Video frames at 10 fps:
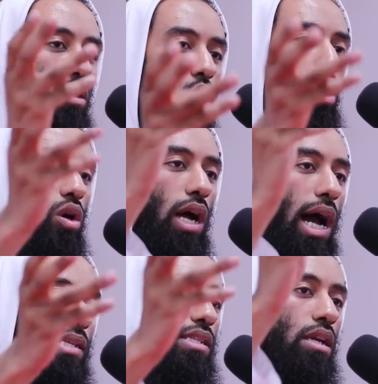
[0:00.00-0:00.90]
Dhuhr,
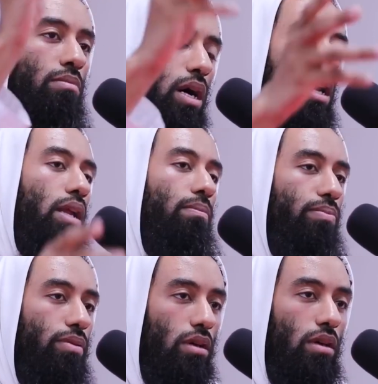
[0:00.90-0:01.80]
Asr, Maghrib.
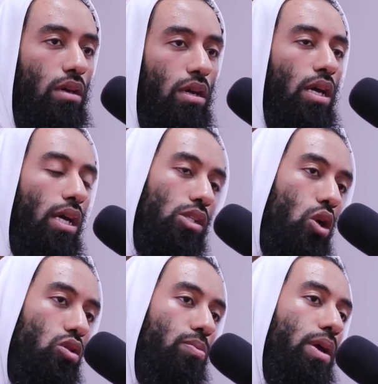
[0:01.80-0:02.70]
He's
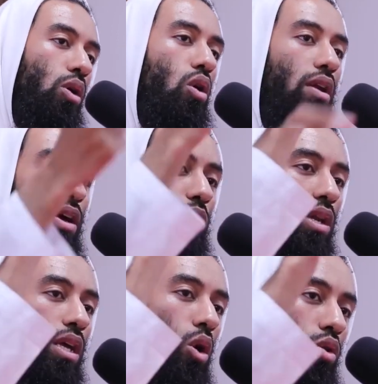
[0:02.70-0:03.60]
going to pray all of it
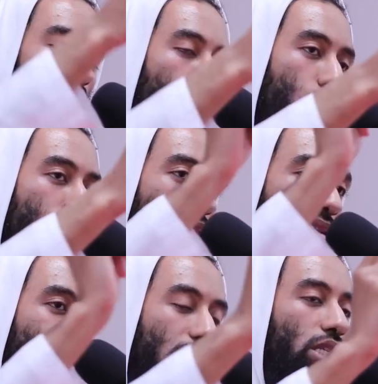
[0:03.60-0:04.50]
when he goes home
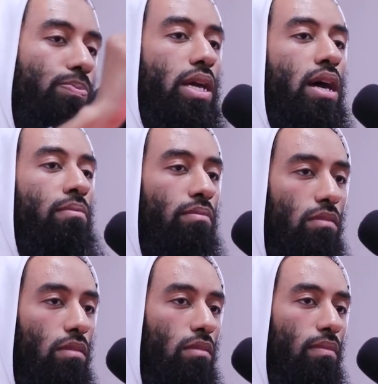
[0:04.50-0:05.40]
at 6
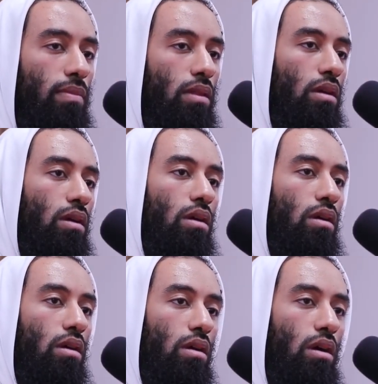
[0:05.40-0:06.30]
p.m.
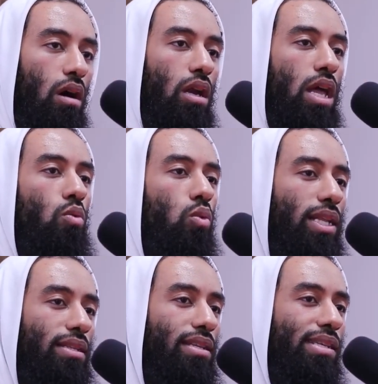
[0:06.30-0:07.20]
on a
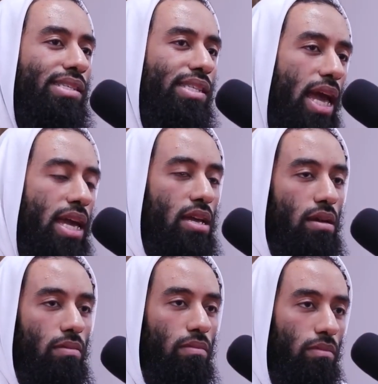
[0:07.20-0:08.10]
winter's
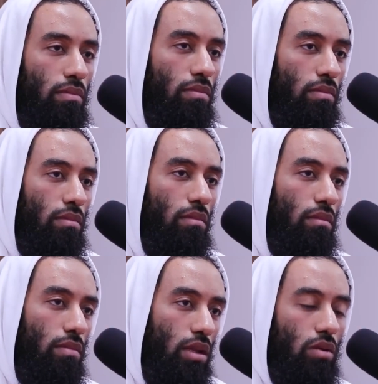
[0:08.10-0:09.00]
day.
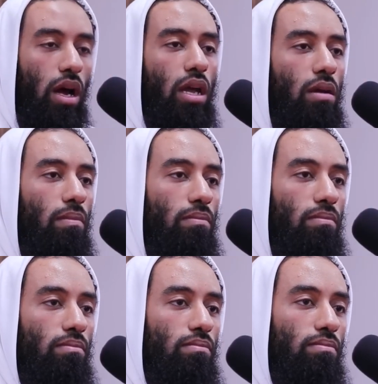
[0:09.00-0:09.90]
Right?
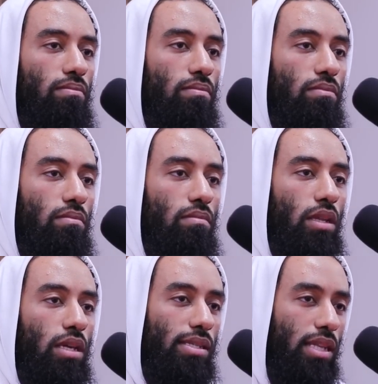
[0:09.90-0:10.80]

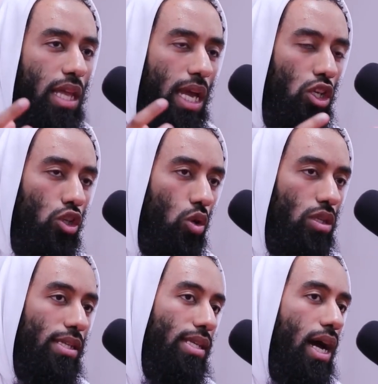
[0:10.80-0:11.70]
Because the day is
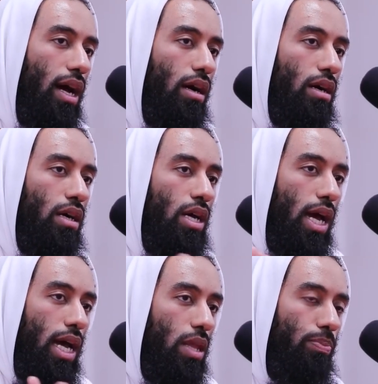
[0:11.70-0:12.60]
shorter, sah,
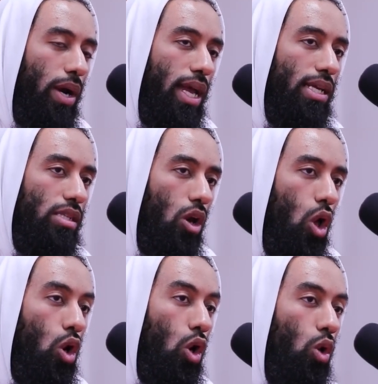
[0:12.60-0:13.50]
and the prayers are a
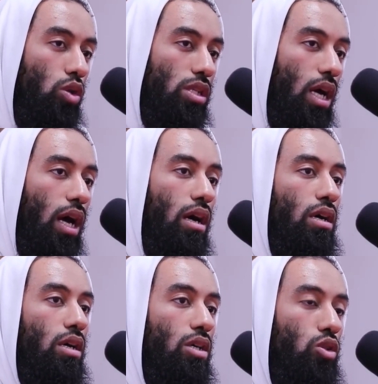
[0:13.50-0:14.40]
lot closer
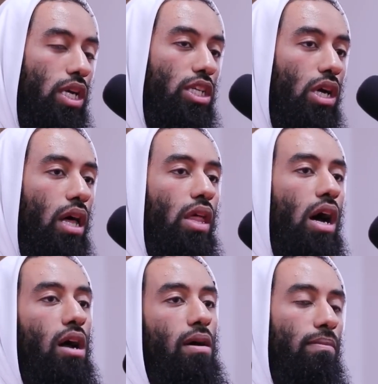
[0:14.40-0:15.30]
to each
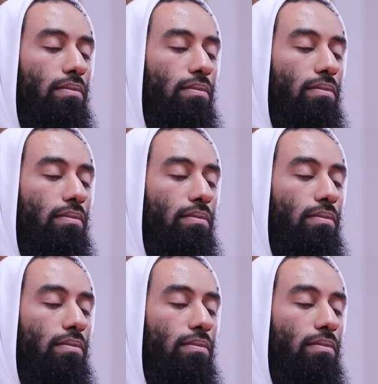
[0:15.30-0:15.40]
other.